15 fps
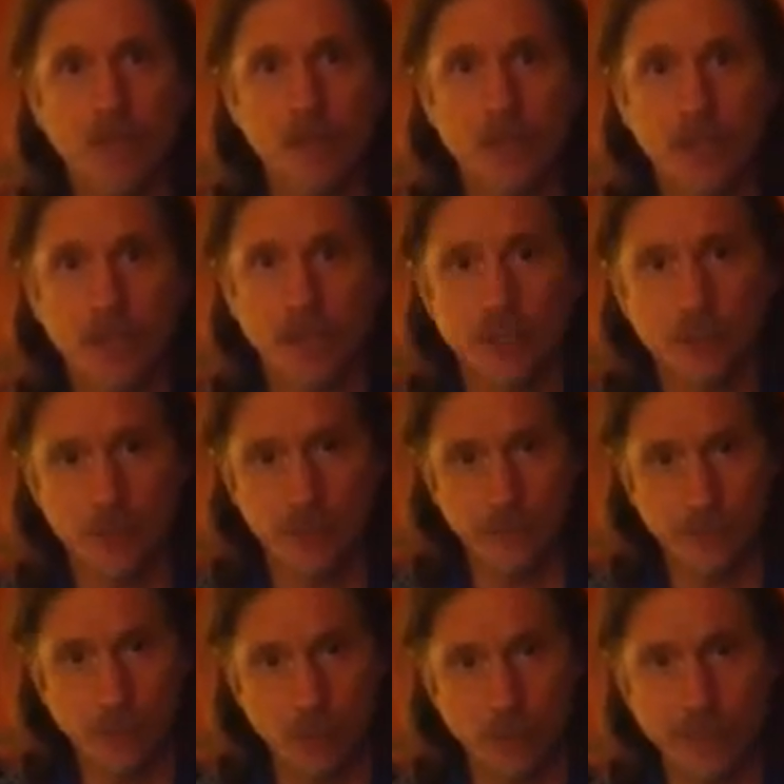So I'm going to do the
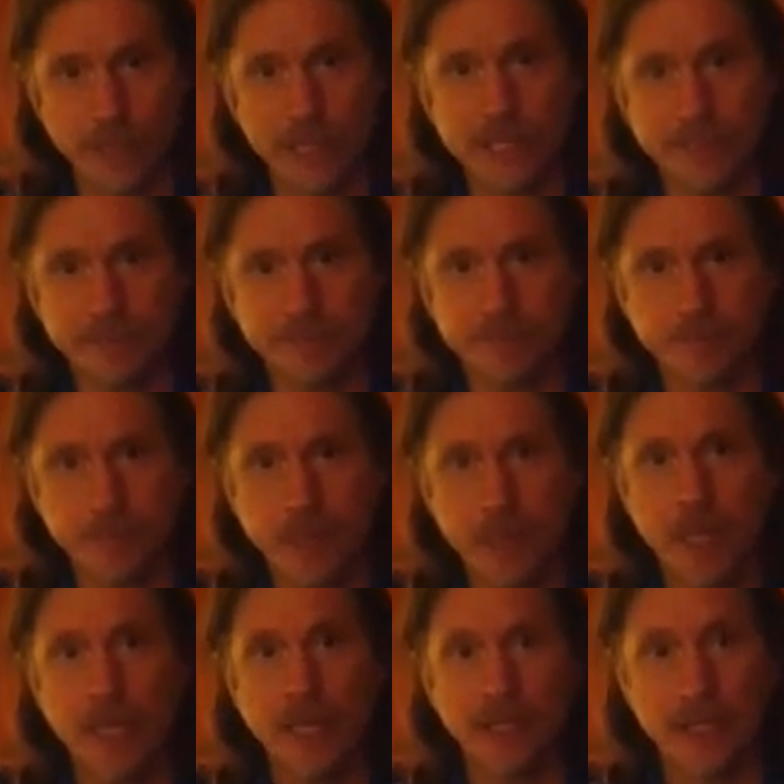full beat.
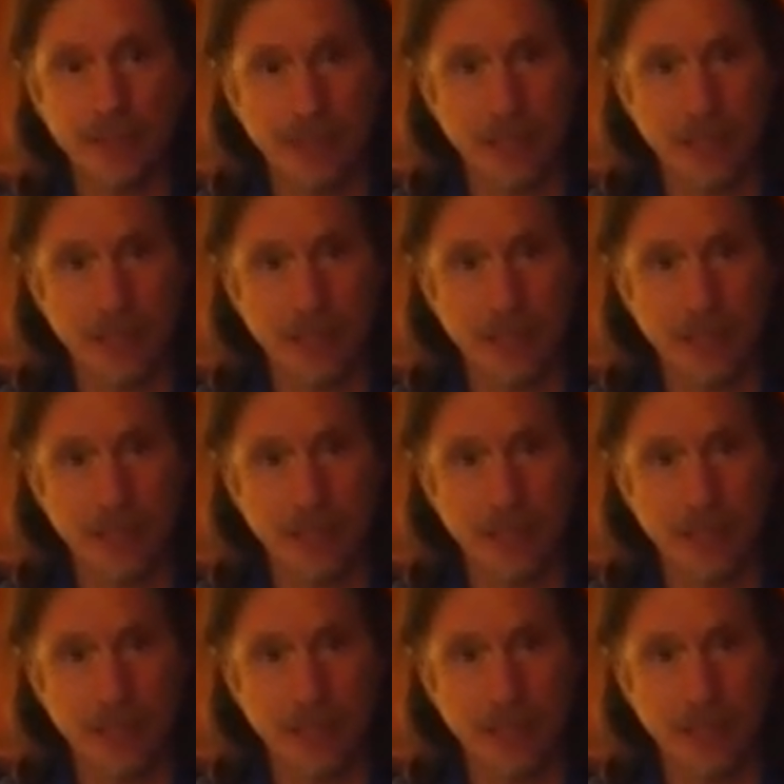I'm going to